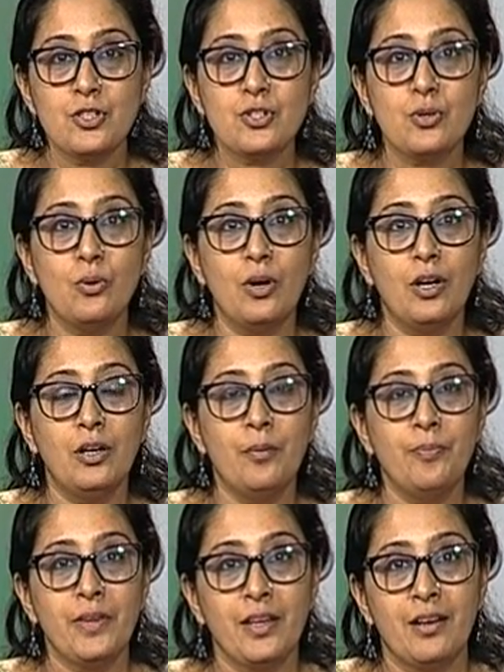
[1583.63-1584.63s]
So
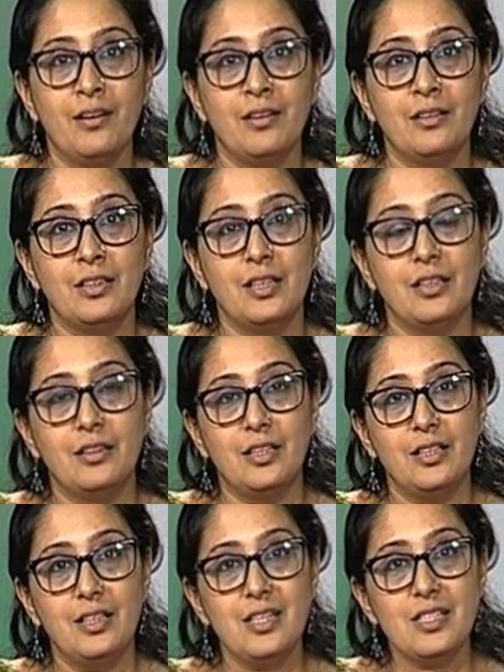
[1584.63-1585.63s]
uh, uh, the,
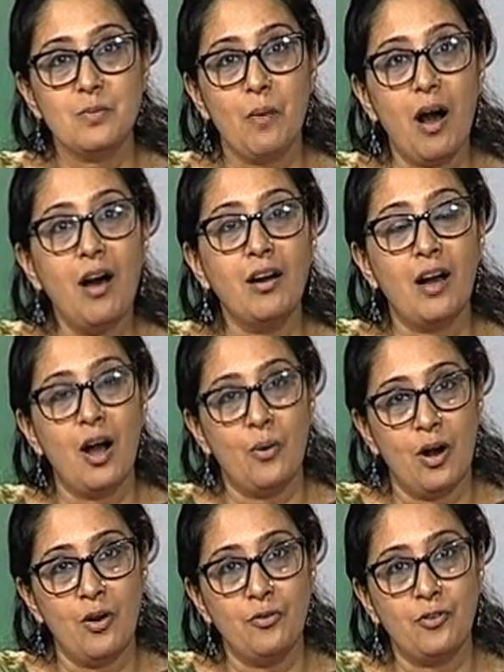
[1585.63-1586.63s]
the, these mark
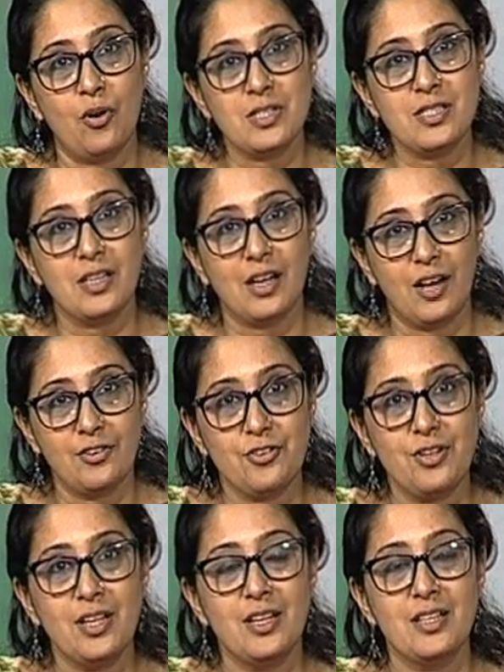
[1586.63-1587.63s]
how, how, of course, the
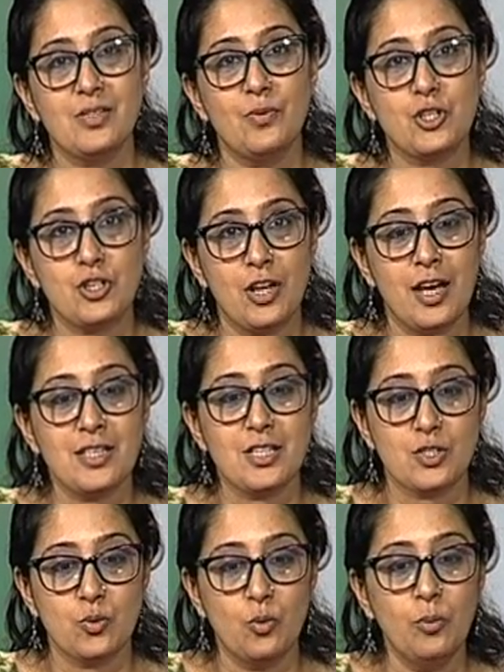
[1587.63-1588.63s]
country is
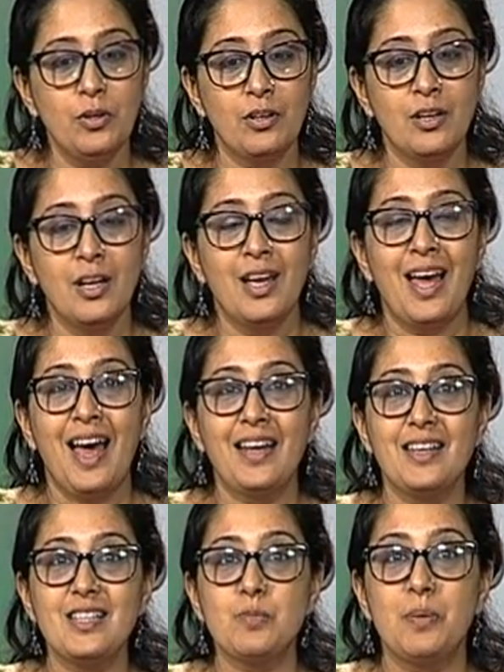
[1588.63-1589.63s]
visualized as a woman
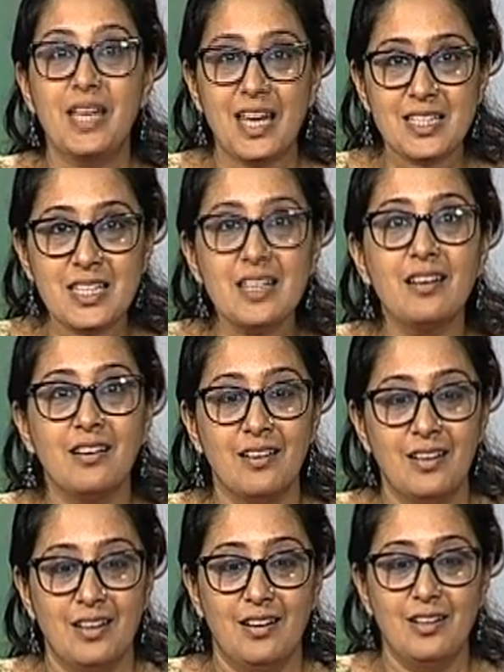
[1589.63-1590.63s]
and is
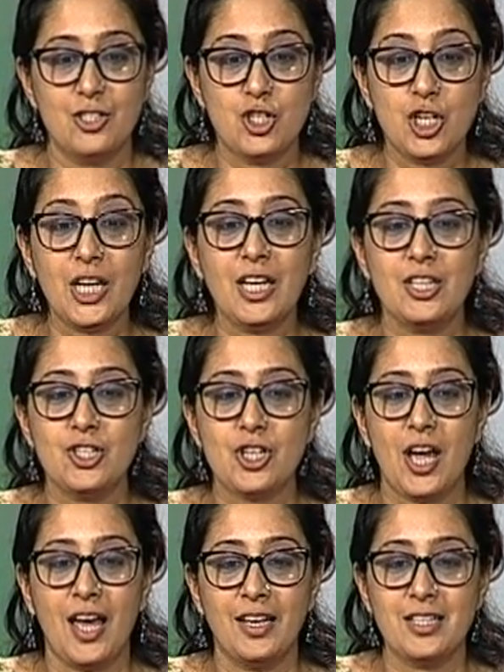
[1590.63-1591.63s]
begetting uh,
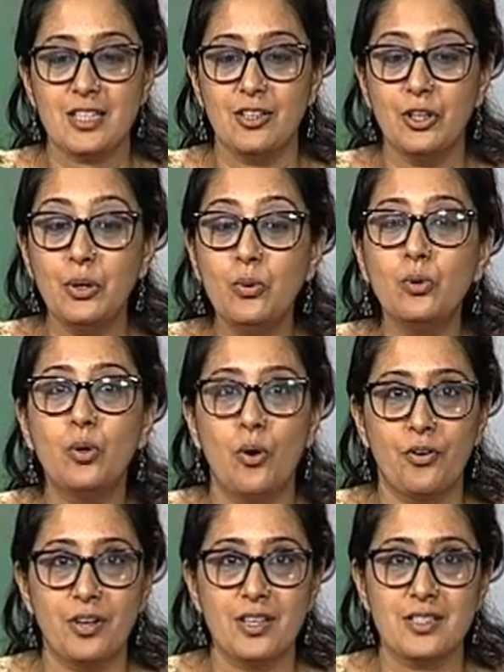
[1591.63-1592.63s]
change and uh, new
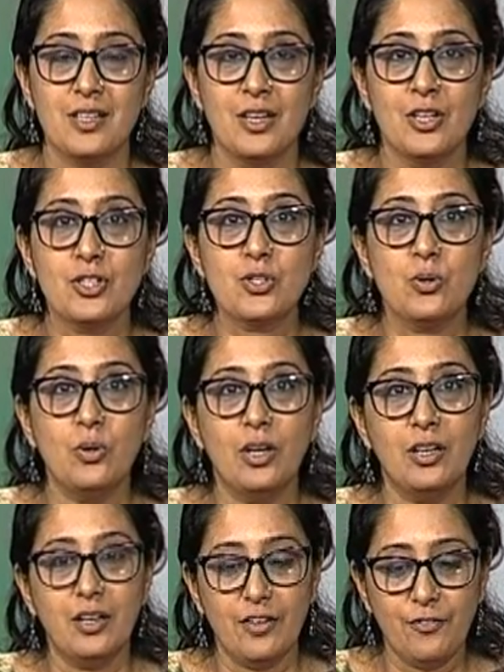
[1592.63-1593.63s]
glories. So
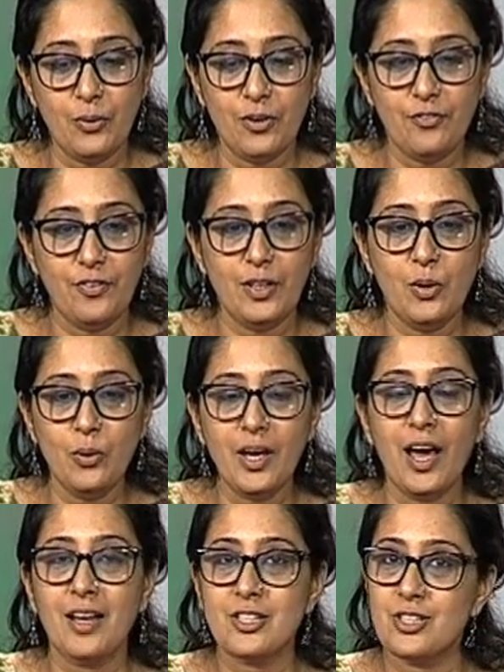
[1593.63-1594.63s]
uh, if you if we
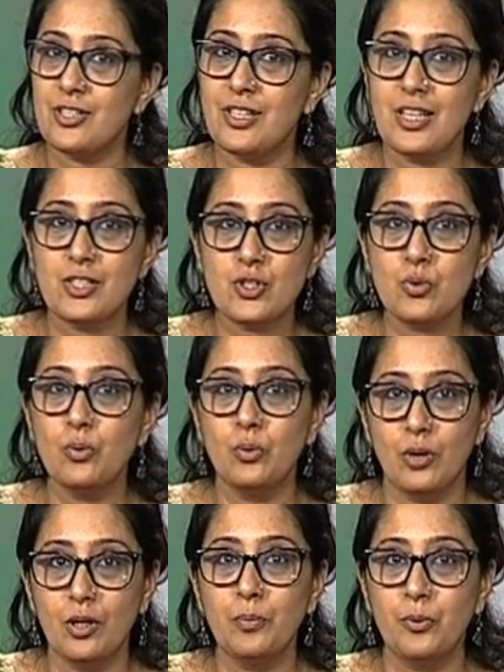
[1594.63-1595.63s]
look at these
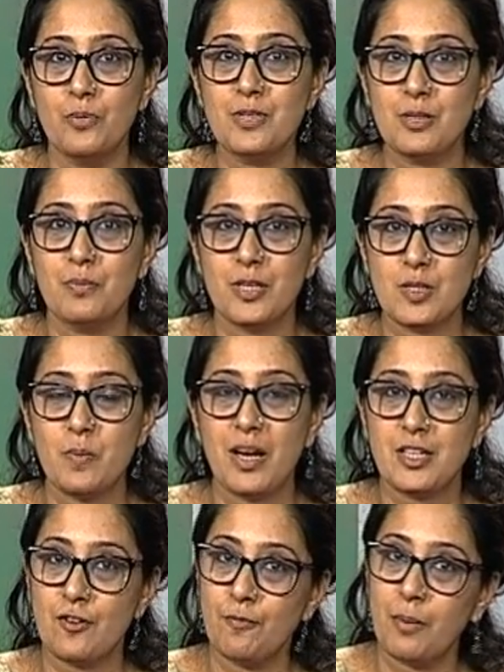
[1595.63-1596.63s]
two uh, poems in
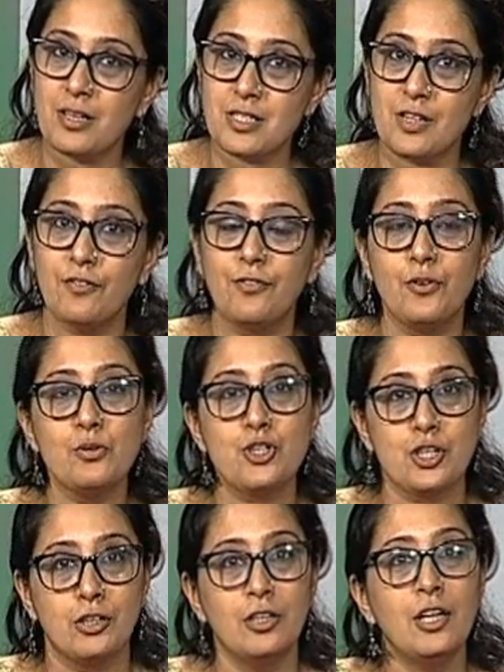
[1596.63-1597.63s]
perspective, past and
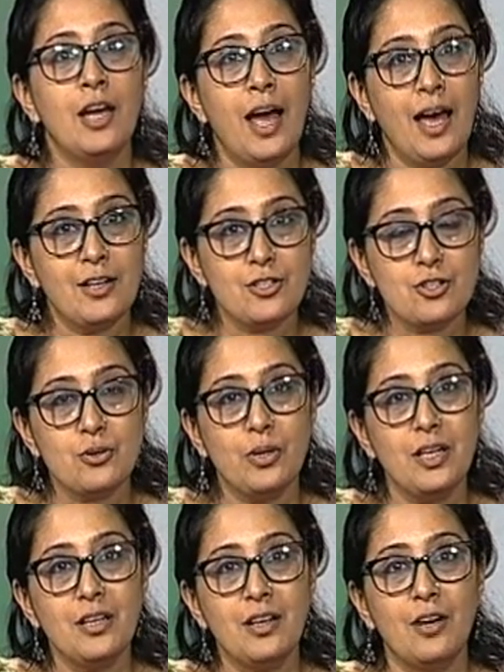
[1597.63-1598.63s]
future, and
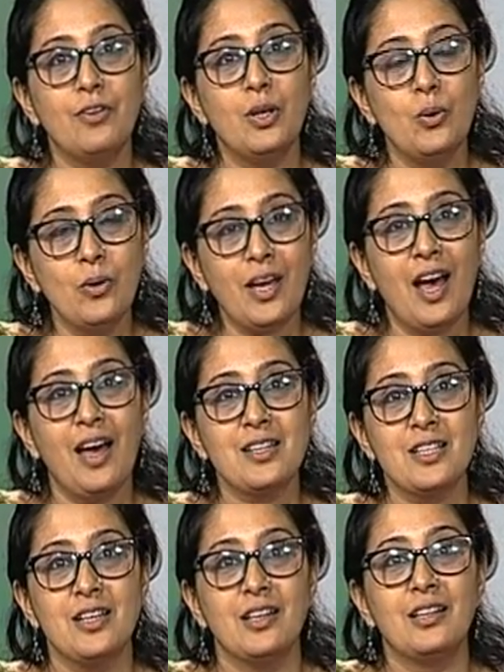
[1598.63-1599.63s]
to India, we look
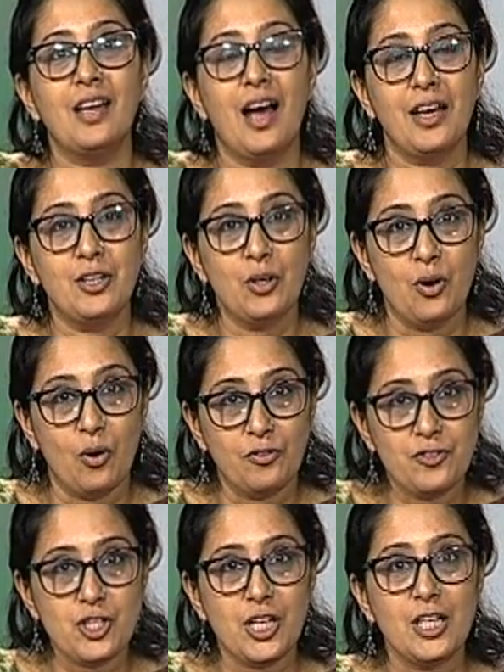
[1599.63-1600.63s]
at the idea
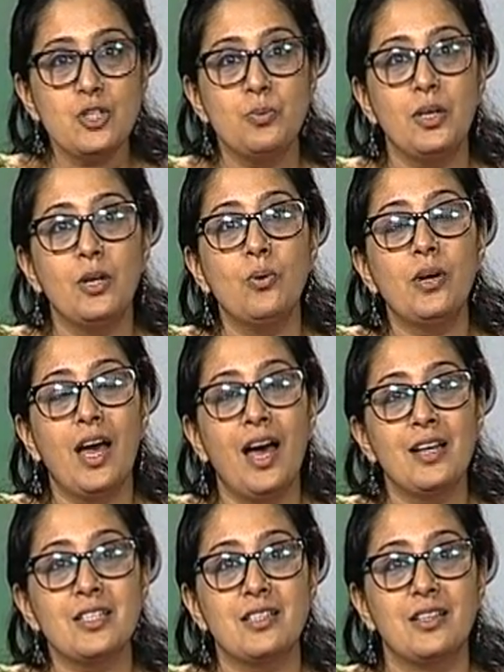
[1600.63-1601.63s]
of change. We look
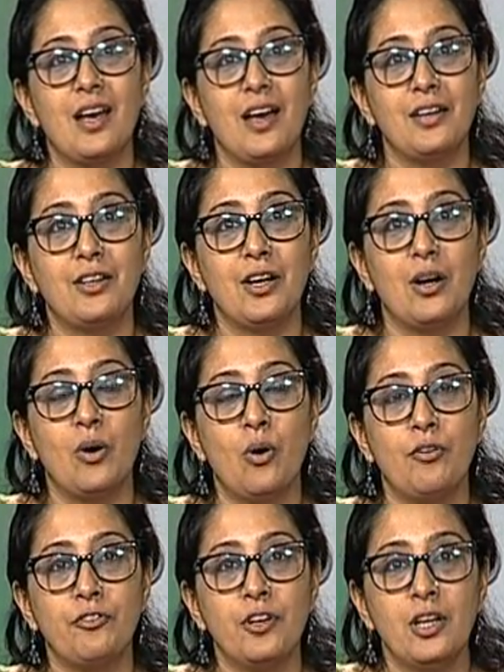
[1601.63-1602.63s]
at the idea
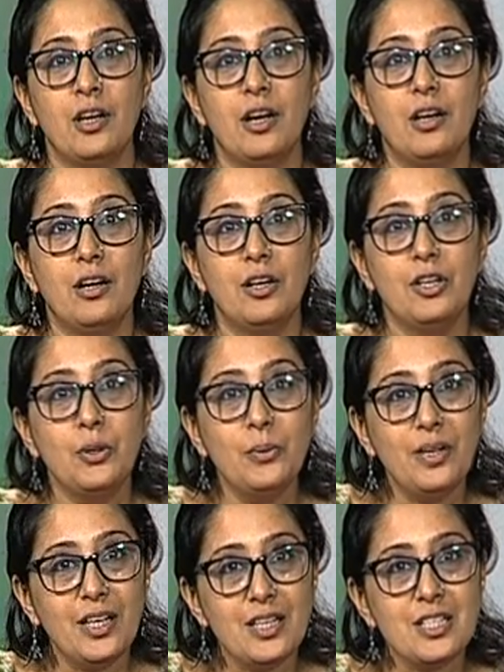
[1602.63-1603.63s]
of uh, a
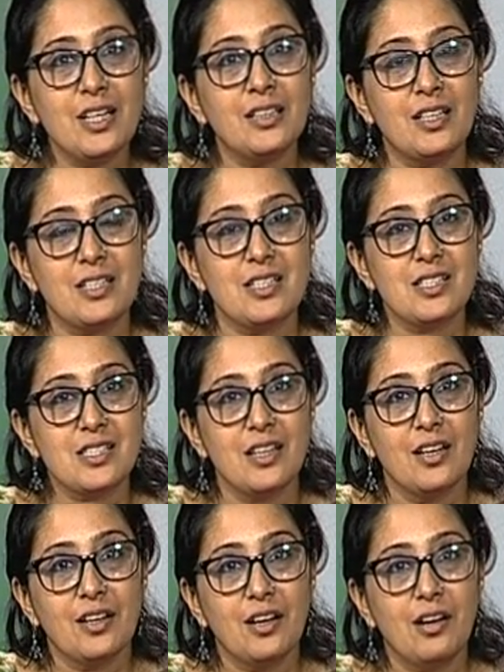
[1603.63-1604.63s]
new India that
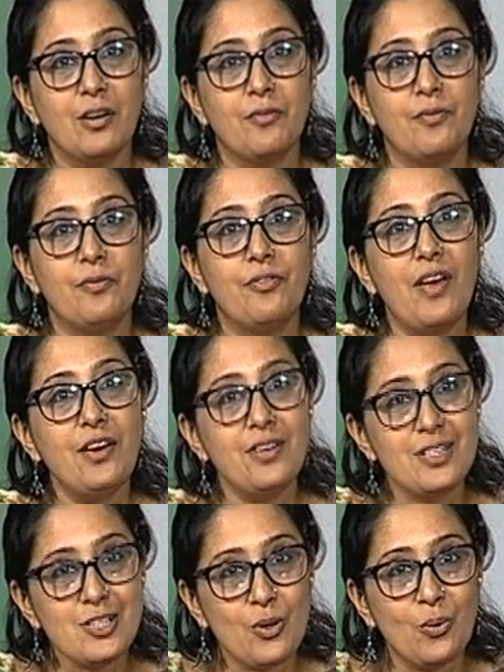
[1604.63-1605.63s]
is. Uh,
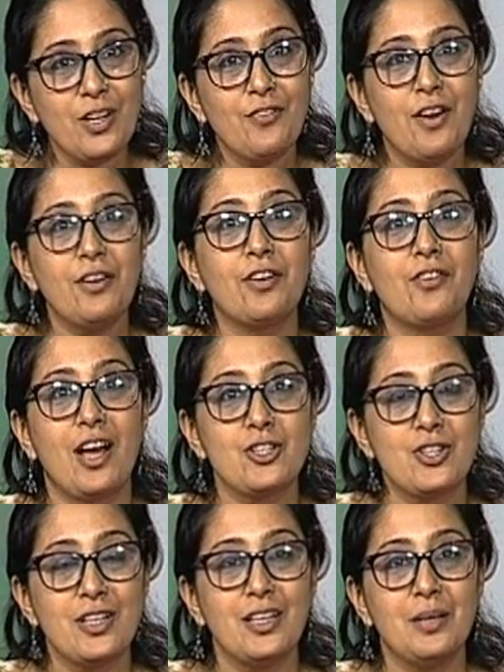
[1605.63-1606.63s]
very slowly, very
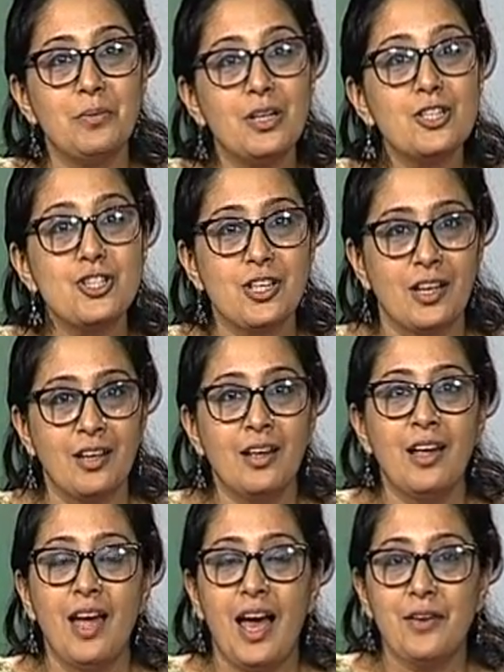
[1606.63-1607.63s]
gradually emerging,
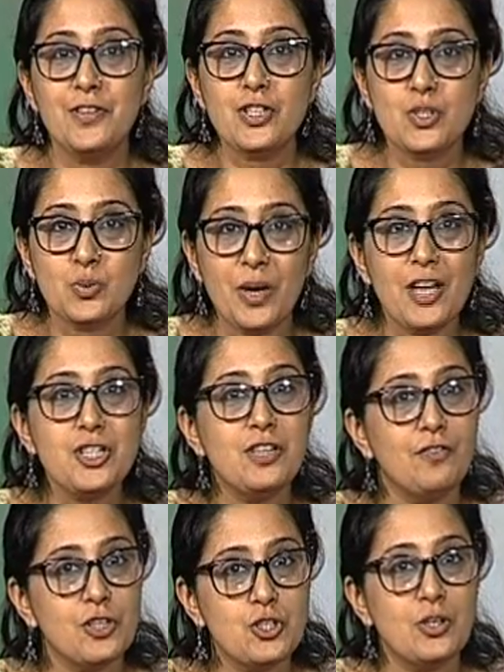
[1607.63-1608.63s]
and which is where
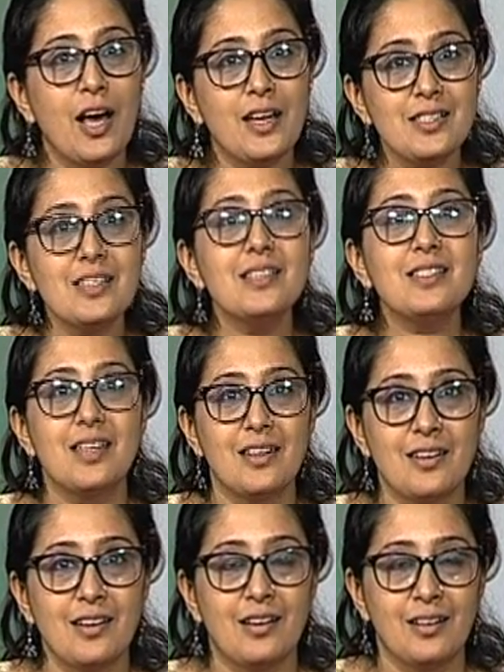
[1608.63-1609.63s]
she visualizes
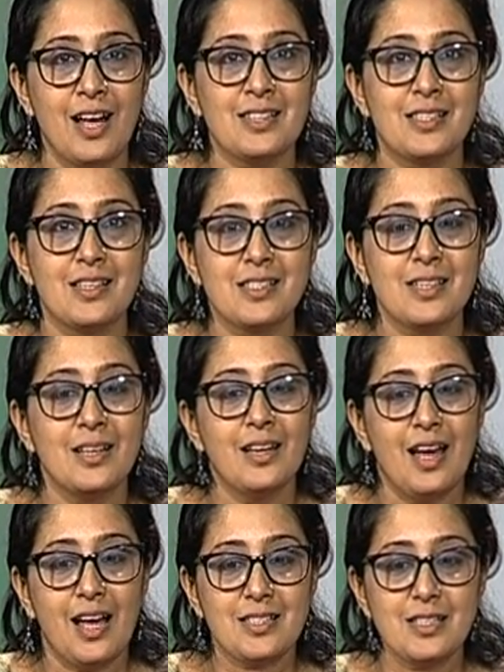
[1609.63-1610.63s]
India as this
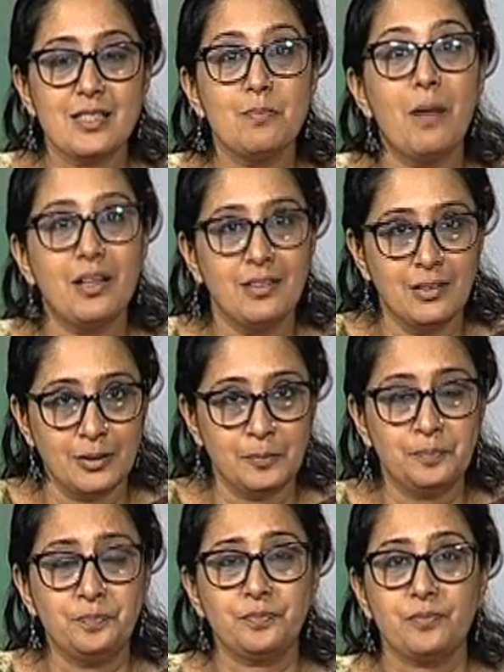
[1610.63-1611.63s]
as this mother